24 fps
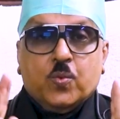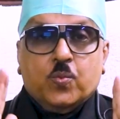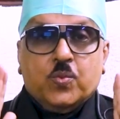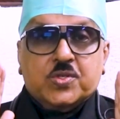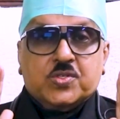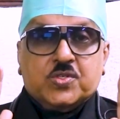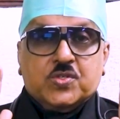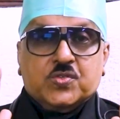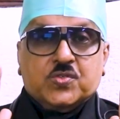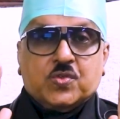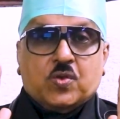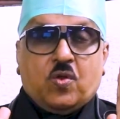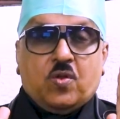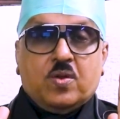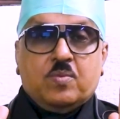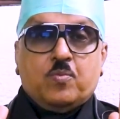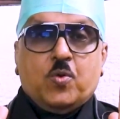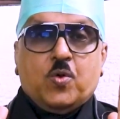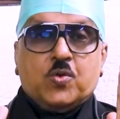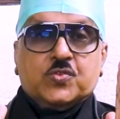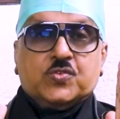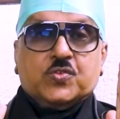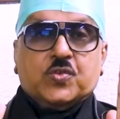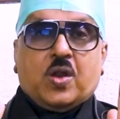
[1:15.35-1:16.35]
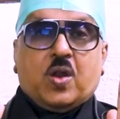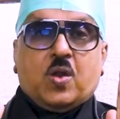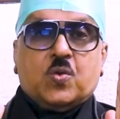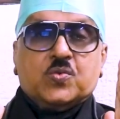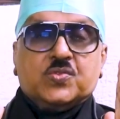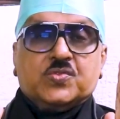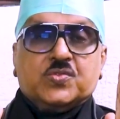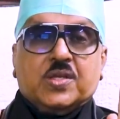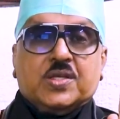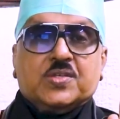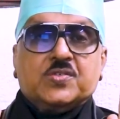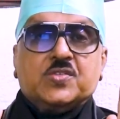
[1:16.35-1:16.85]
which is almost around
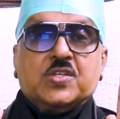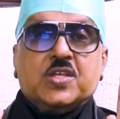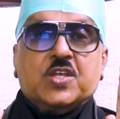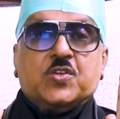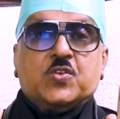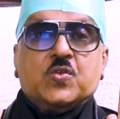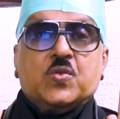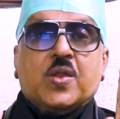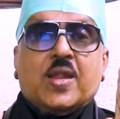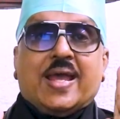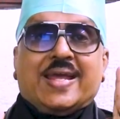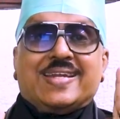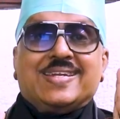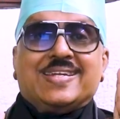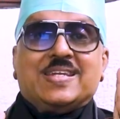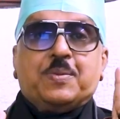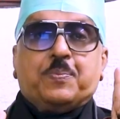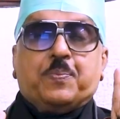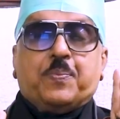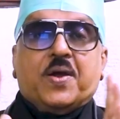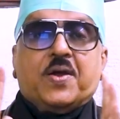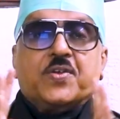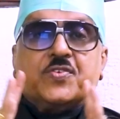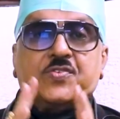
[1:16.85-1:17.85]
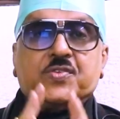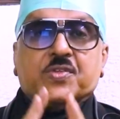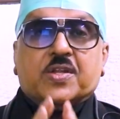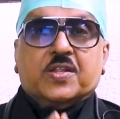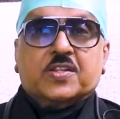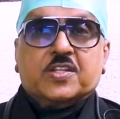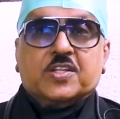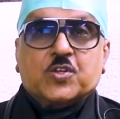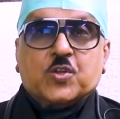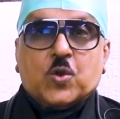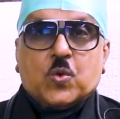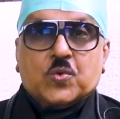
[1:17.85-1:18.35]
60 to 90% of
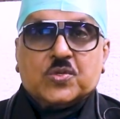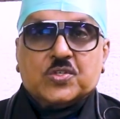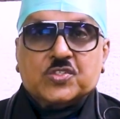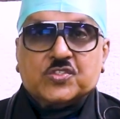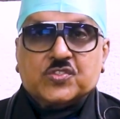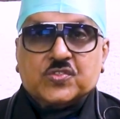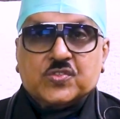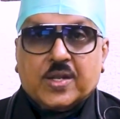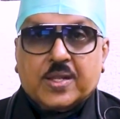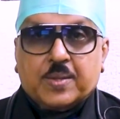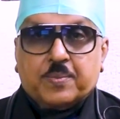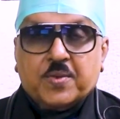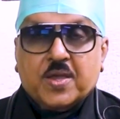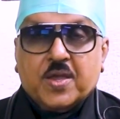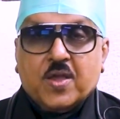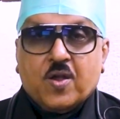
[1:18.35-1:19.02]
the total sleep,